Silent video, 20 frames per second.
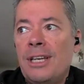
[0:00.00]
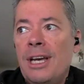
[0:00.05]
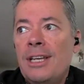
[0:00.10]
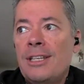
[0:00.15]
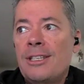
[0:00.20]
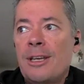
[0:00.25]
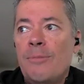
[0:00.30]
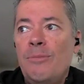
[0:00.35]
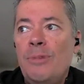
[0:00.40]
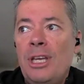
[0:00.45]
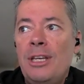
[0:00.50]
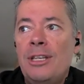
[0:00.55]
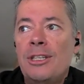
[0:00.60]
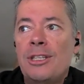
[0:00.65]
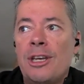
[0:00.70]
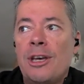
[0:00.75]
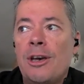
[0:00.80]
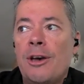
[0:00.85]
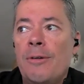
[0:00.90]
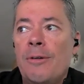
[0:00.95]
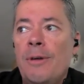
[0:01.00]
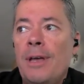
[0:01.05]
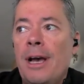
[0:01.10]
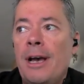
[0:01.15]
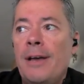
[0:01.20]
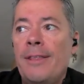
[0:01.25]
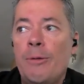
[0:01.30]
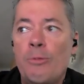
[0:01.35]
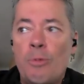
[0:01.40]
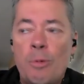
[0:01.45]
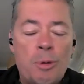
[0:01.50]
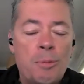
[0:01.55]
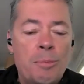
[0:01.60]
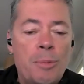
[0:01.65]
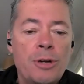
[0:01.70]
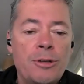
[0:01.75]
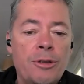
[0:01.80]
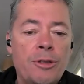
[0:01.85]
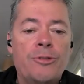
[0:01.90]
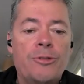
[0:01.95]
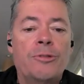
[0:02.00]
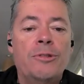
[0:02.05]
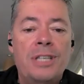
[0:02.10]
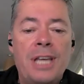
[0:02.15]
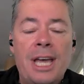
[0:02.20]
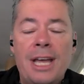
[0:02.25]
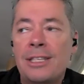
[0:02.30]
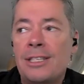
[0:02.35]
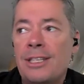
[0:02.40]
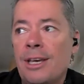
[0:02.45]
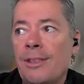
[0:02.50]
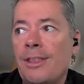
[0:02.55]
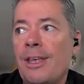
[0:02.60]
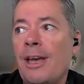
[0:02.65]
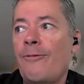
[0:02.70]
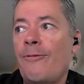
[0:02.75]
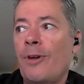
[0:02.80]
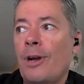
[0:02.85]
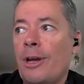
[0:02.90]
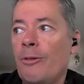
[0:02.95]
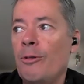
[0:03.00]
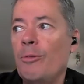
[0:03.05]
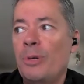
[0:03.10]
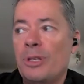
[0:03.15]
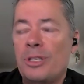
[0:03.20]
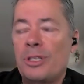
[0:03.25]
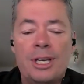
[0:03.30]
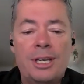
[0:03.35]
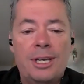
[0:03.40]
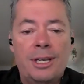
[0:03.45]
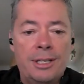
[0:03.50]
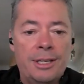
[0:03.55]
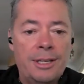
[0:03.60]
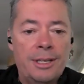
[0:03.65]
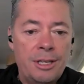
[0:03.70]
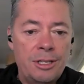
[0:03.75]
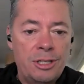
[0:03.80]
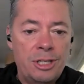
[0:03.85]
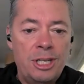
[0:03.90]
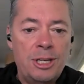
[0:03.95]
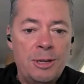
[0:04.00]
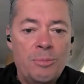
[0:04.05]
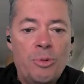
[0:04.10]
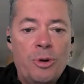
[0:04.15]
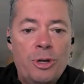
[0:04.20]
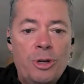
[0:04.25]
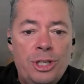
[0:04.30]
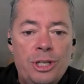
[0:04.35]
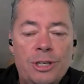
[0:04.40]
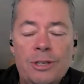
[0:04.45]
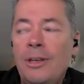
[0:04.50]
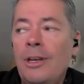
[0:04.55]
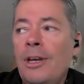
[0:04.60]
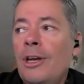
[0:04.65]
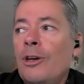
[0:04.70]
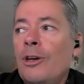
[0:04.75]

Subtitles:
some years ago that were promoted through Dan South Africa, in particular, the decompression